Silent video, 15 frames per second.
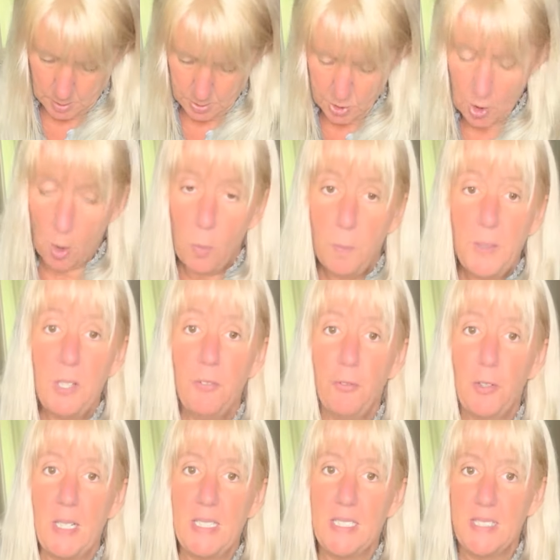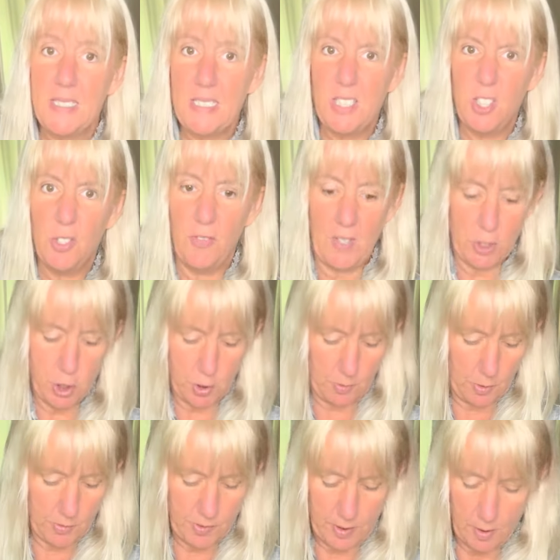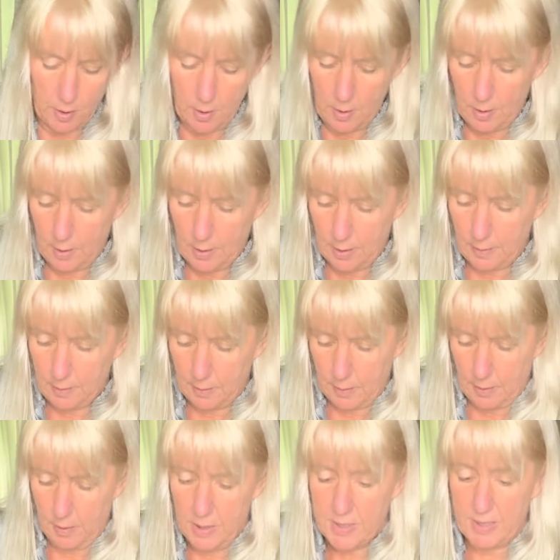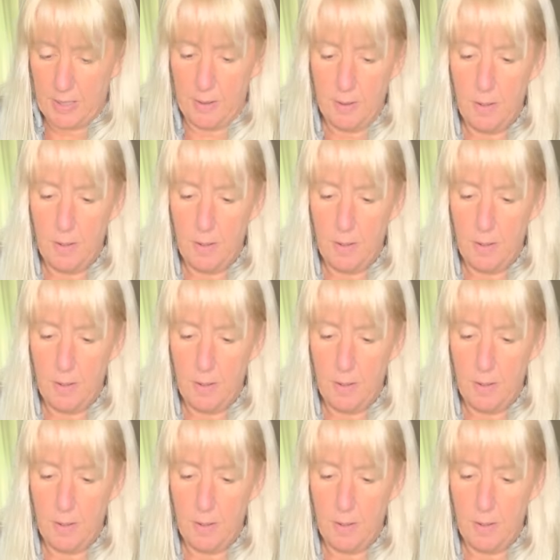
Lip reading: Don't be afraid to season your vegetables. Listen,